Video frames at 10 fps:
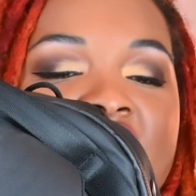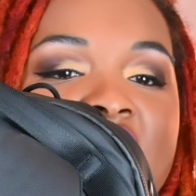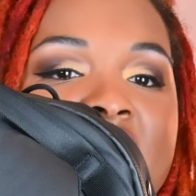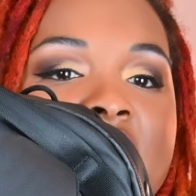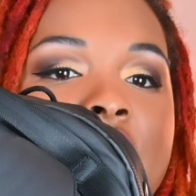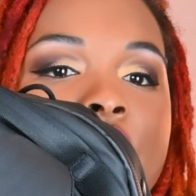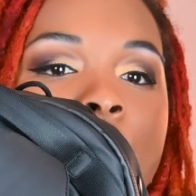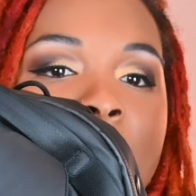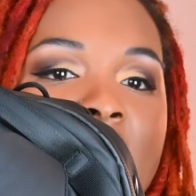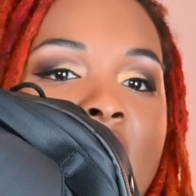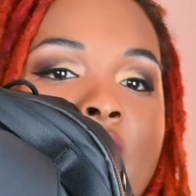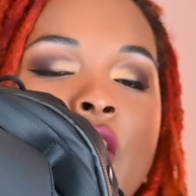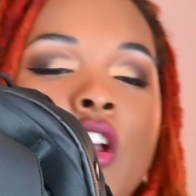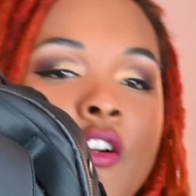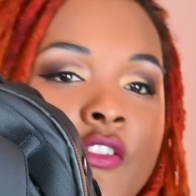just a little bit, and
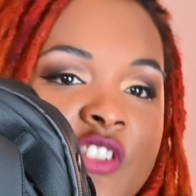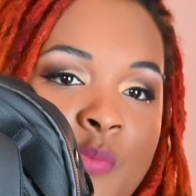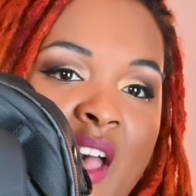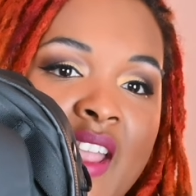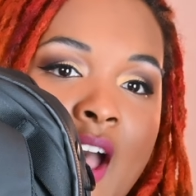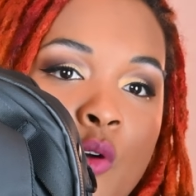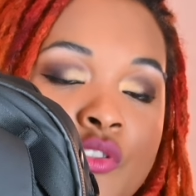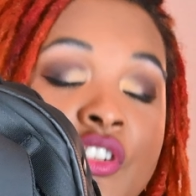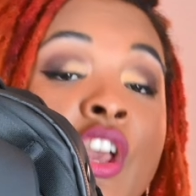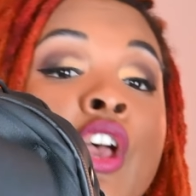then curves back out.